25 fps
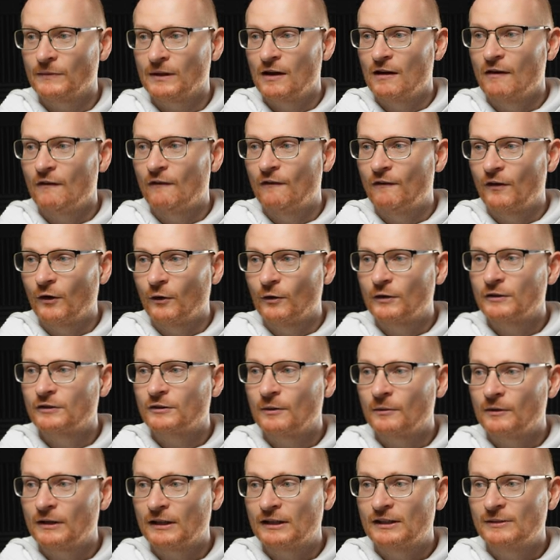focused on
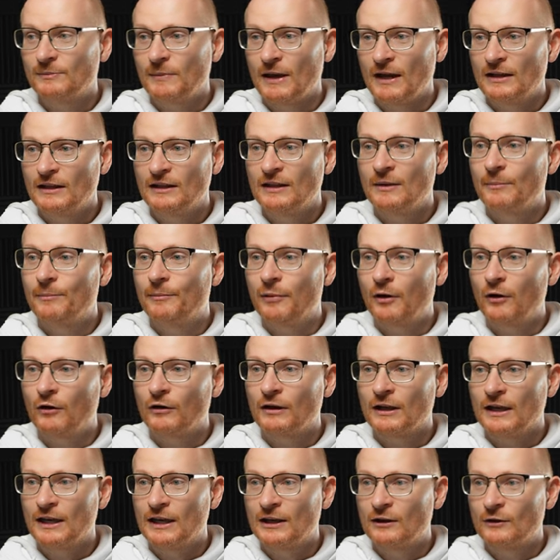expanding the Bonk
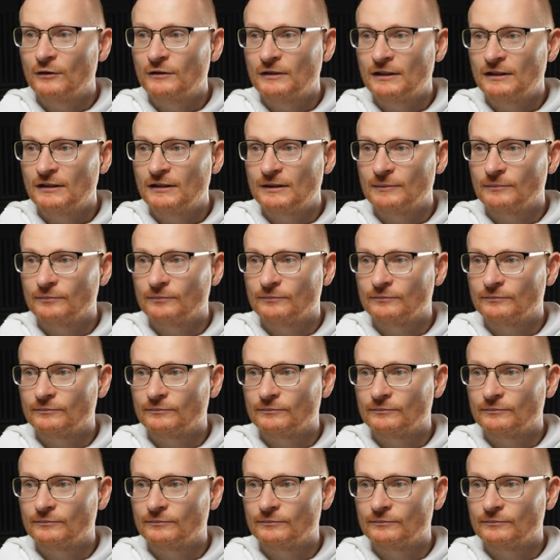ecosystem.